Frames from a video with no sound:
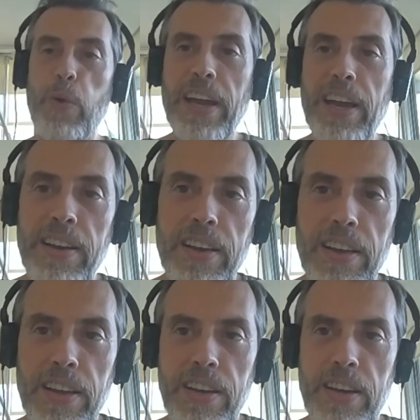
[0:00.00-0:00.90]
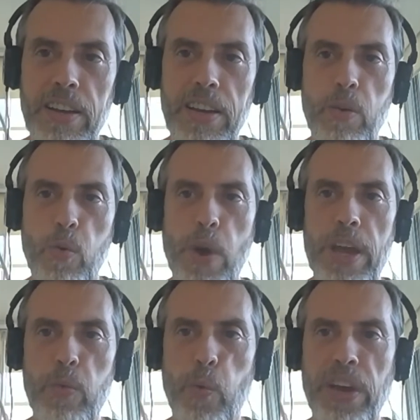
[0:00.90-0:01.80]
can, in a
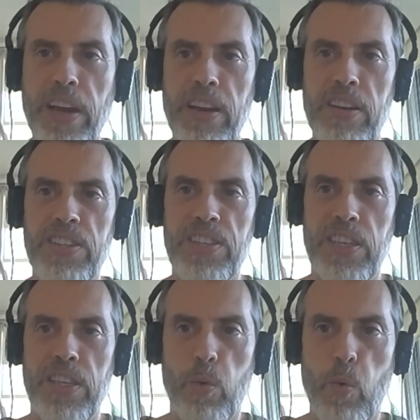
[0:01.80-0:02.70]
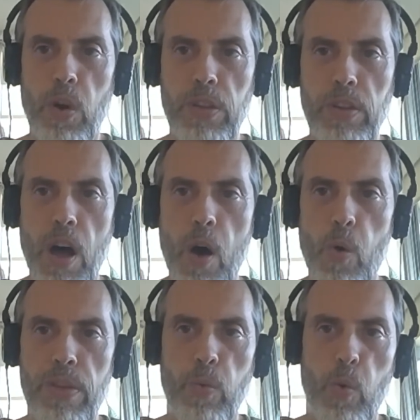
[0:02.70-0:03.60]
way, we can see the world,
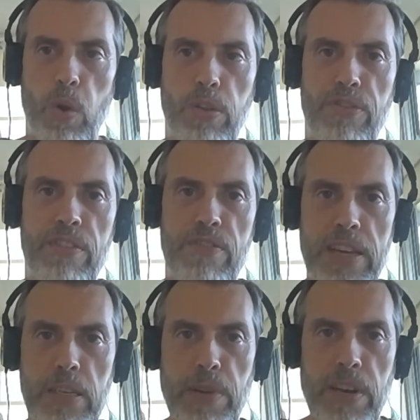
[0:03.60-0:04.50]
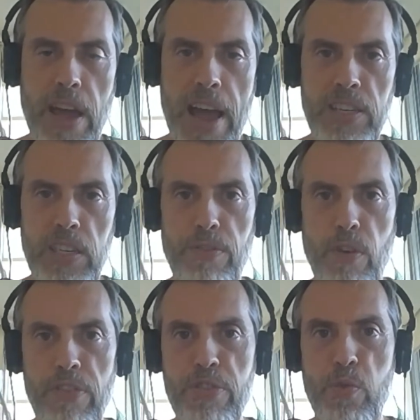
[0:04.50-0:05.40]
how the world of investment has
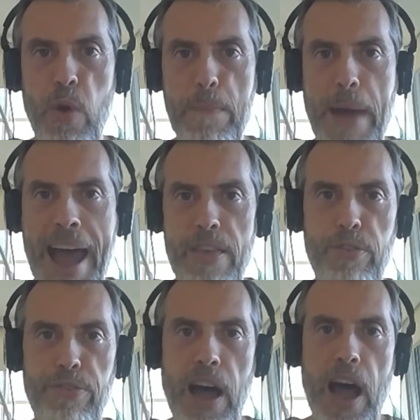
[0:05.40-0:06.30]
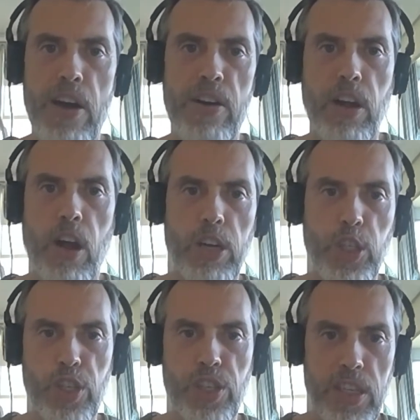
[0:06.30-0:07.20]
evolved through a path of higher
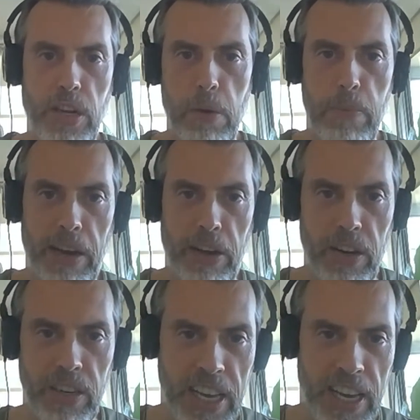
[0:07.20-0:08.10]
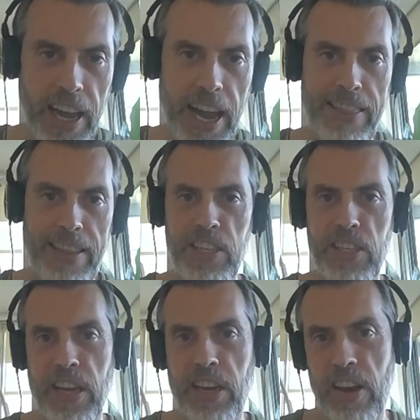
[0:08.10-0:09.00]
consciousness little by little, and that's
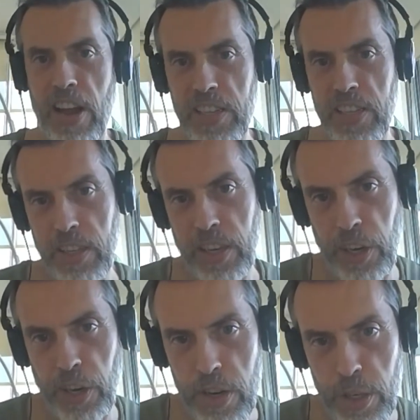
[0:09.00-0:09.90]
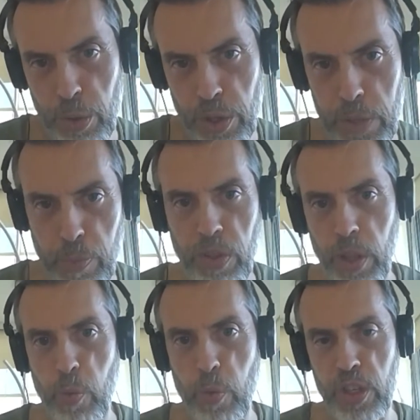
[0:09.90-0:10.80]
taken us here to this point
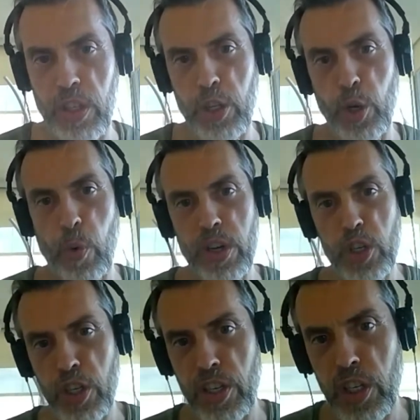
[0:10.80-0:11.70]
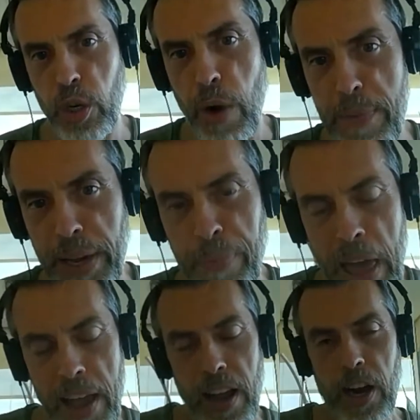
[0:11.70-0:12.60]
that you were just describing.
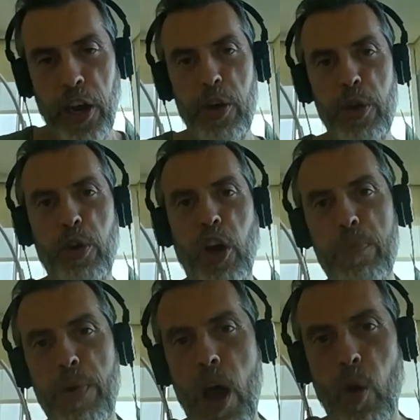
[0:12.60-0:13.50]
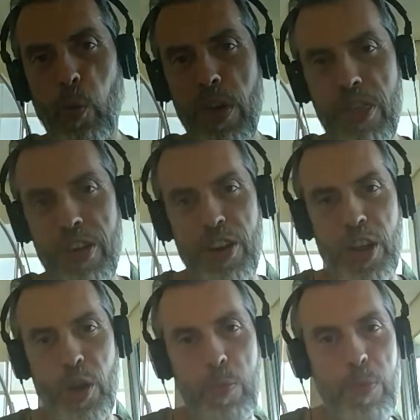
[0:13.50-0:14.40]
And here you come now with a
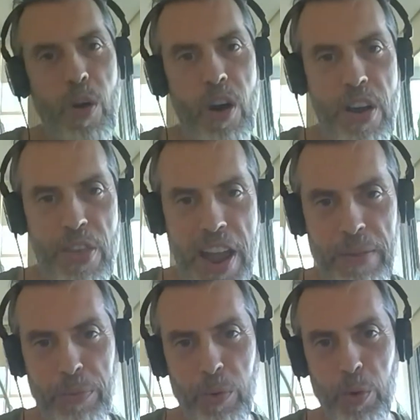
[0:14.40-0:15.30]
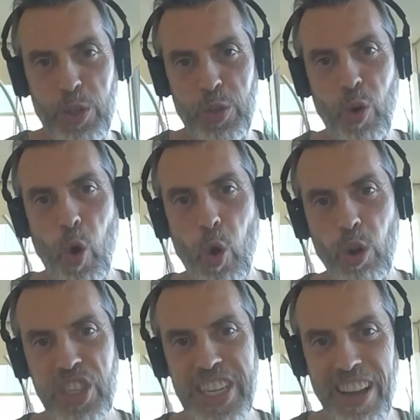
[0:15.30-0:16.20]
new paradigm, what you call
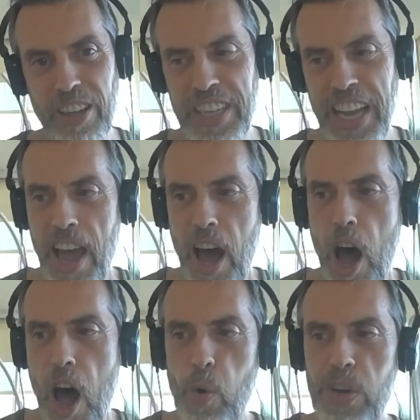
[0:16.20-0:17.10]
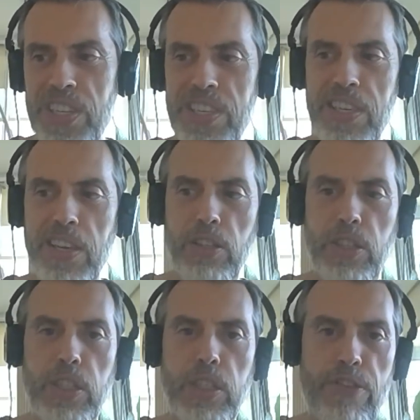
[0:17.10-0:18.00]
TILT. How is TILT
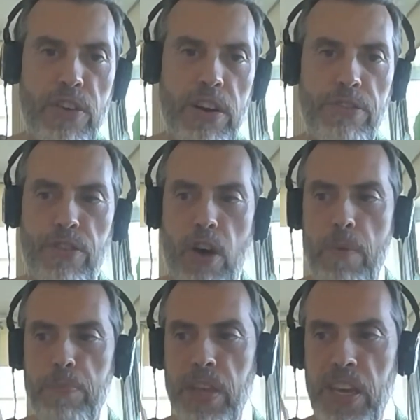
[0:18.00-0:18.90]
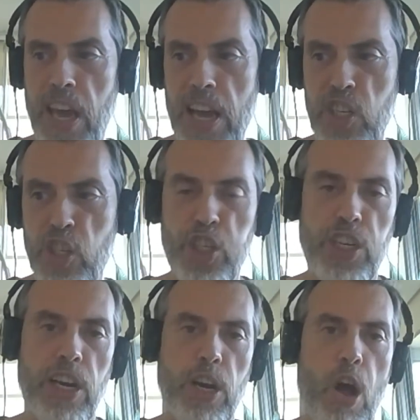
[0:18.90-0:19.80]
different from
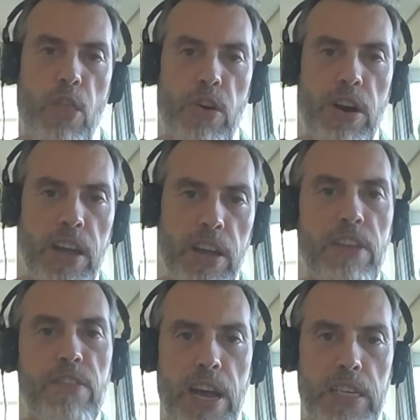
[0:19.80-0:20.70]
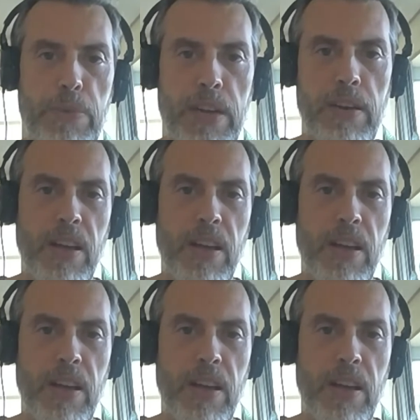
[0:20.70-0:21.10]
ESG and other investment,